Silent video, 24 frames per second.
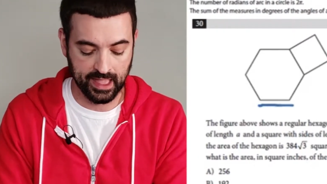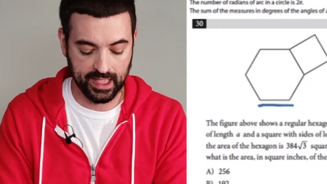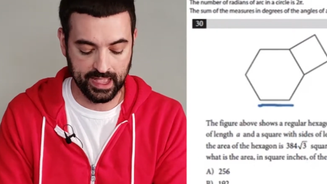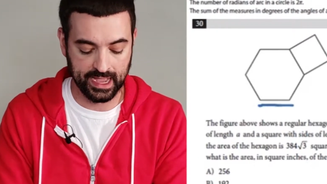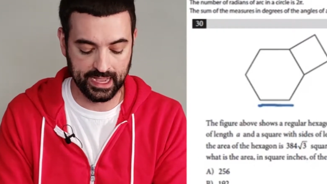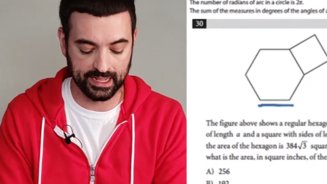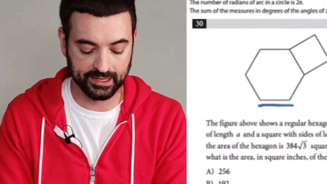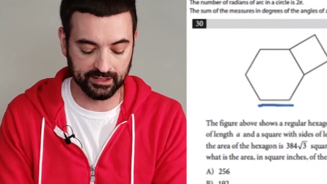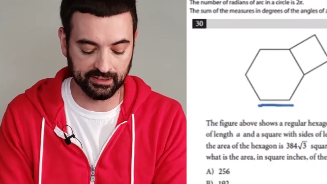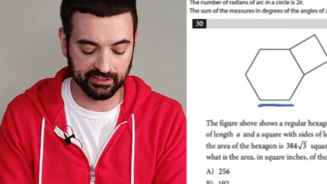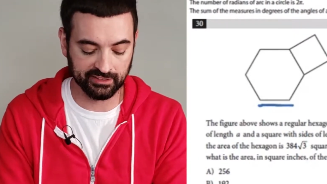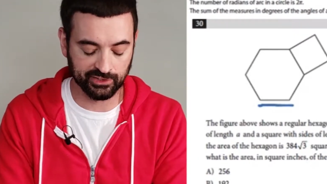
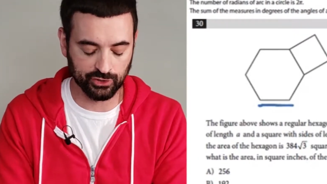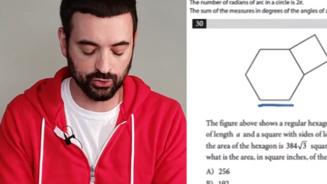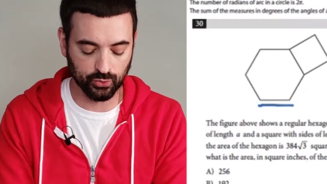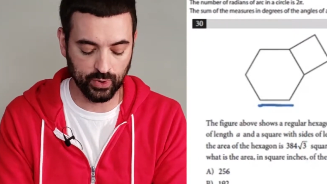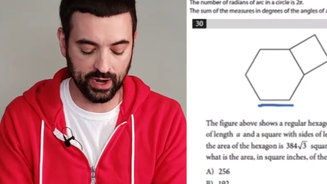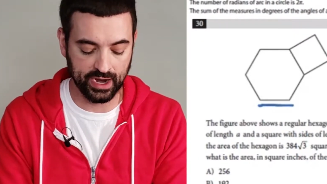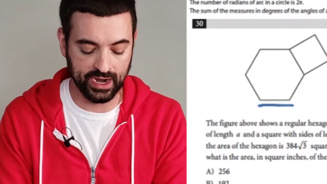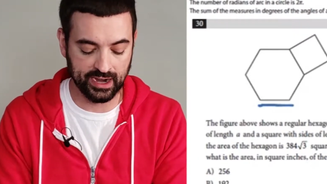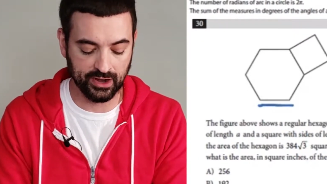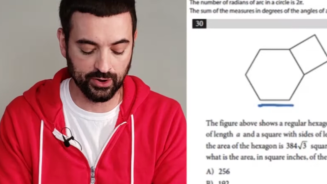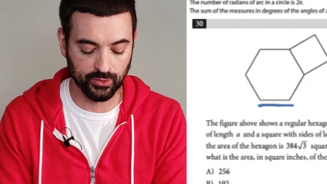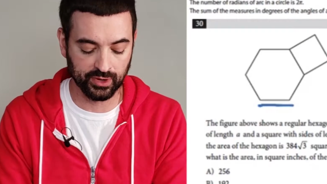and a
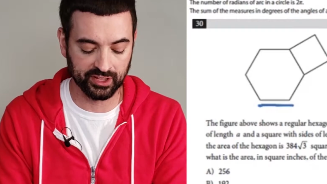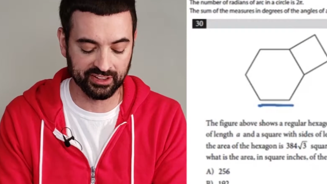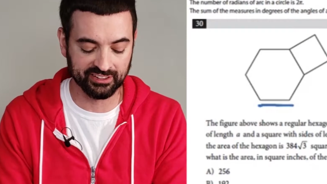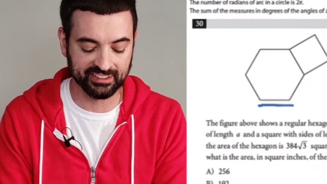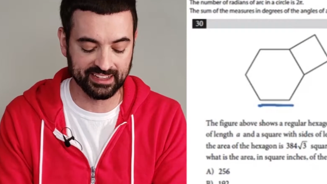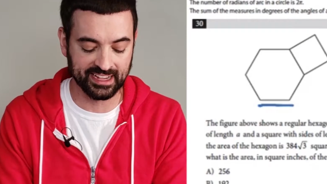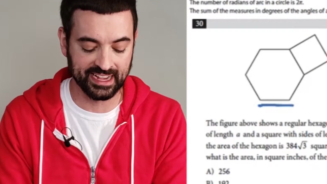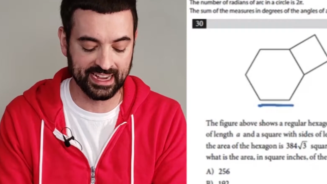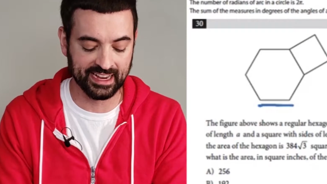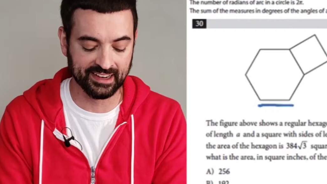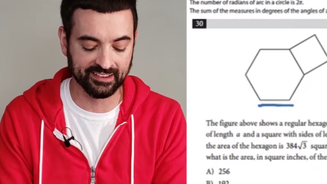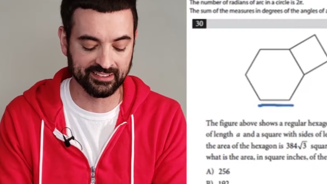square with
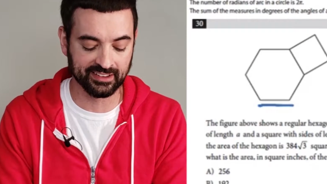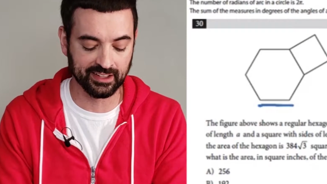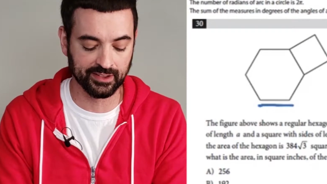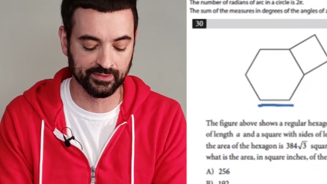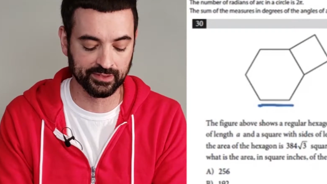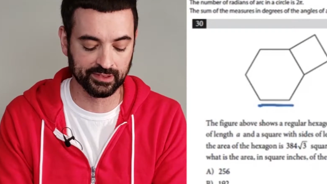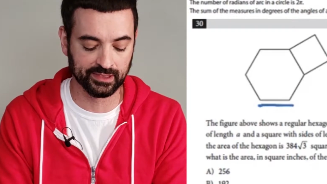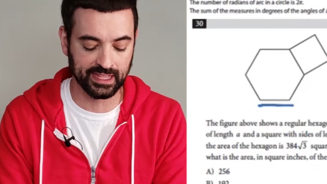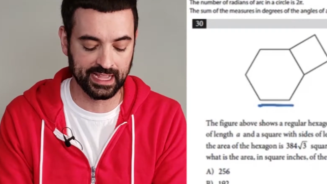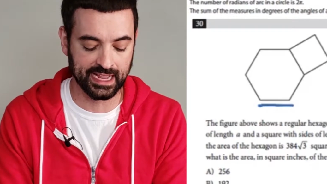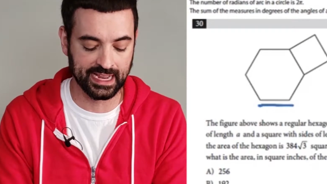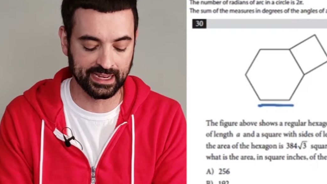sides of
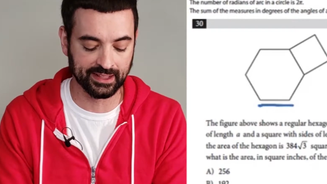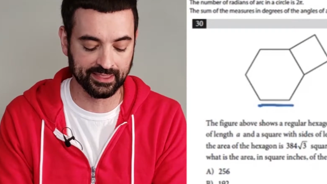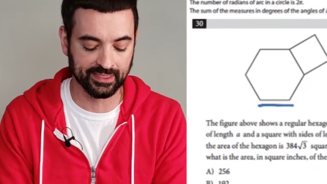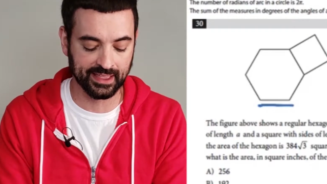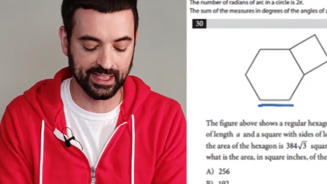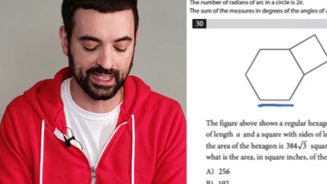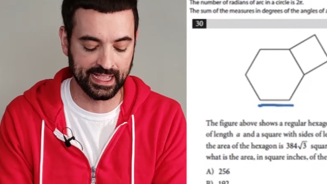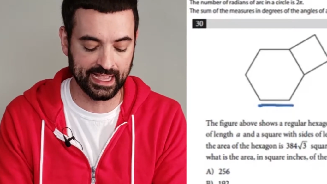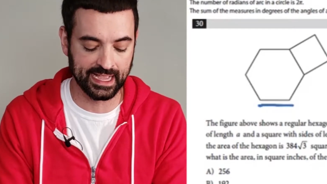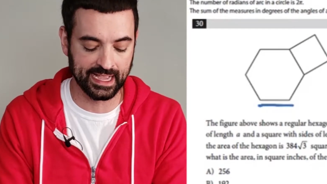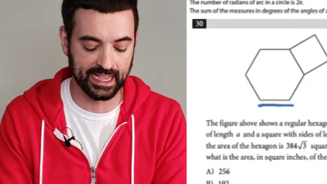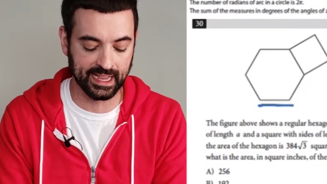length
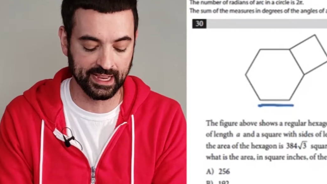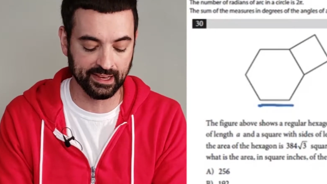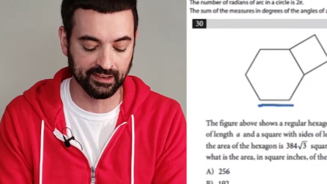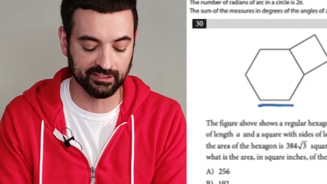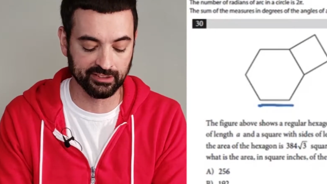A.